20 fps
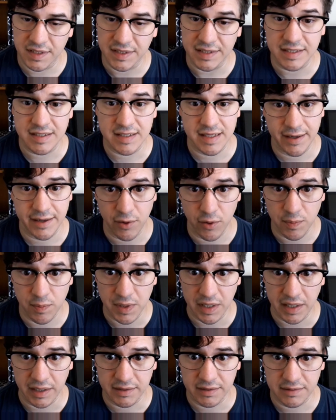At least I
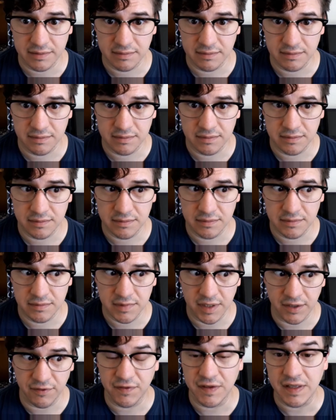hope not.
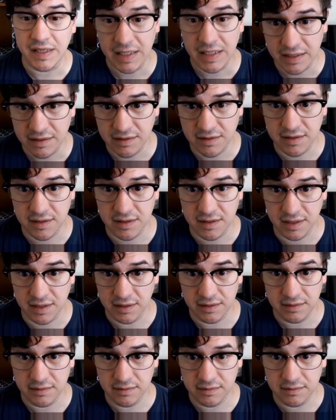If he is,
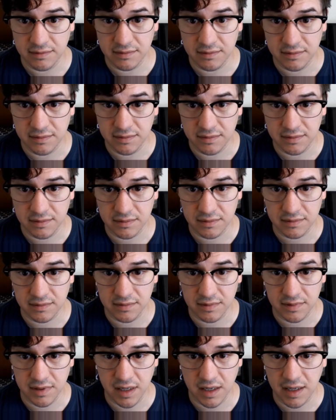then
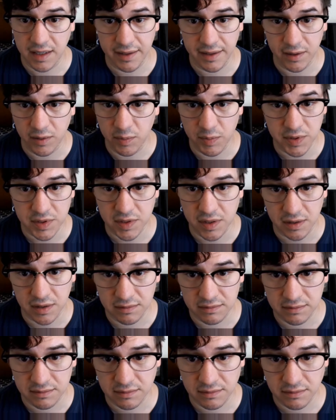God help us
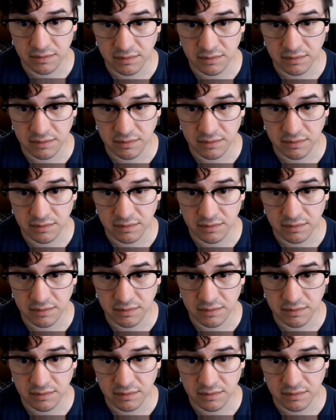all.